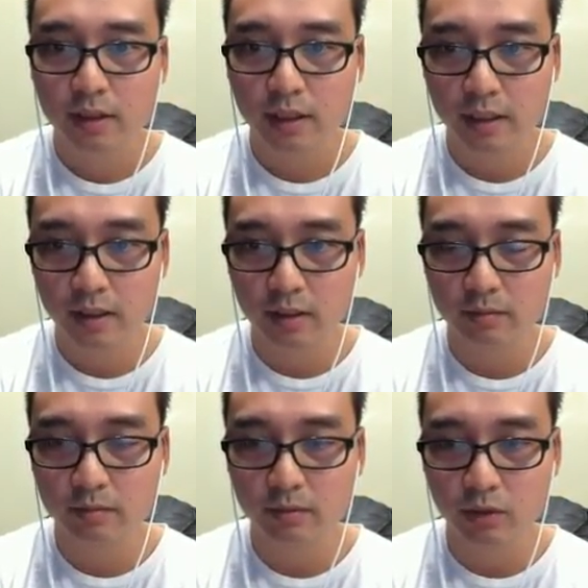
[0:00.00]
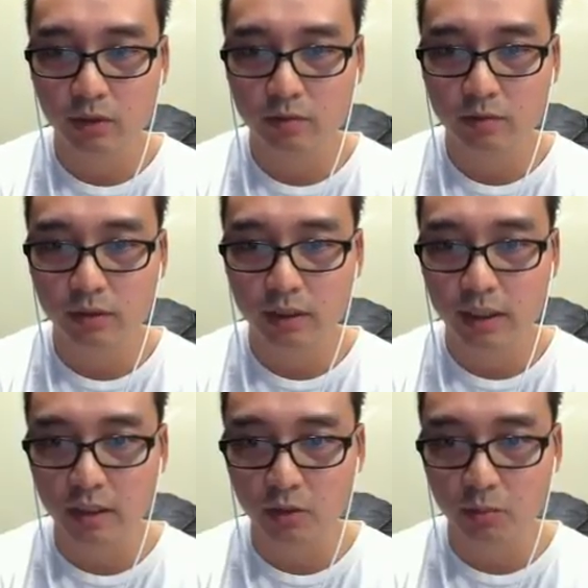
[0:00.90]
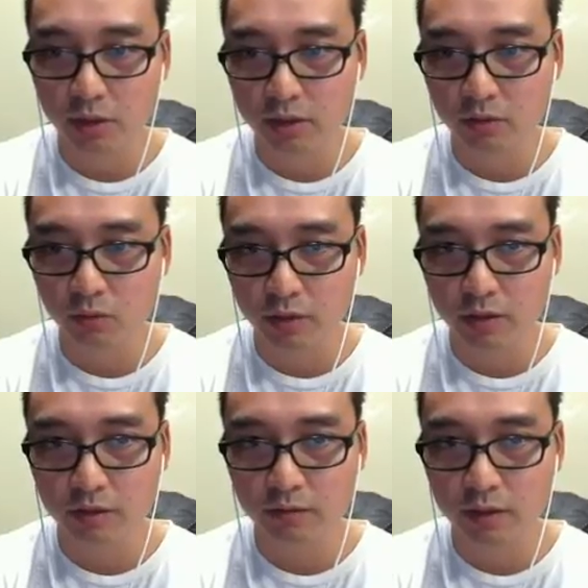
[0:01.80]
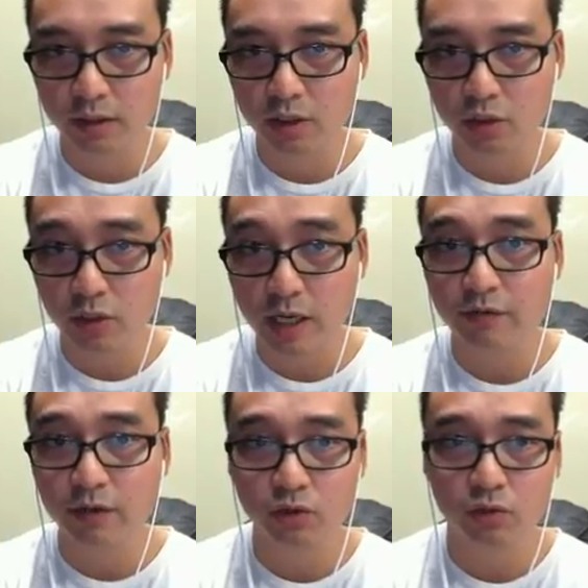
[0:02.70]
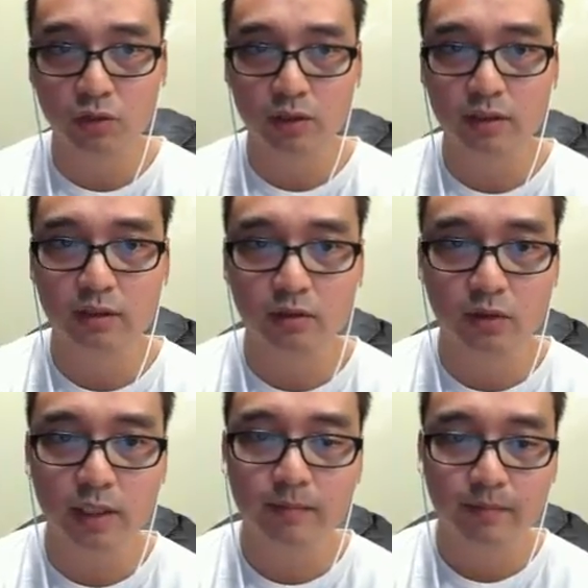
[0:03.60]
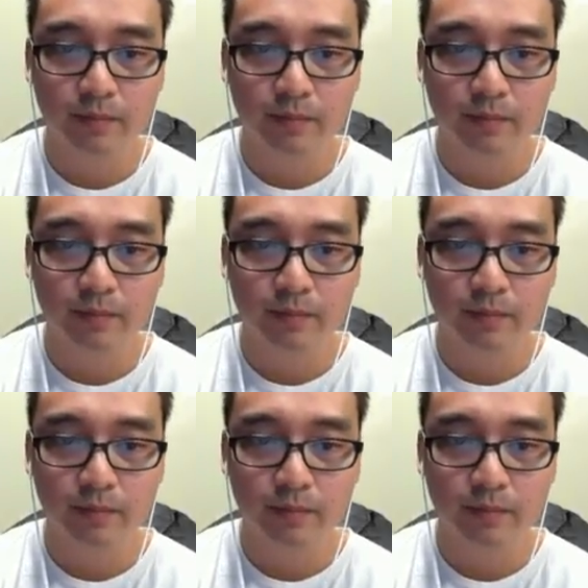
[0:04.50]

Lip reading: and you know, getting our money's worth of these traffic sources. Okay,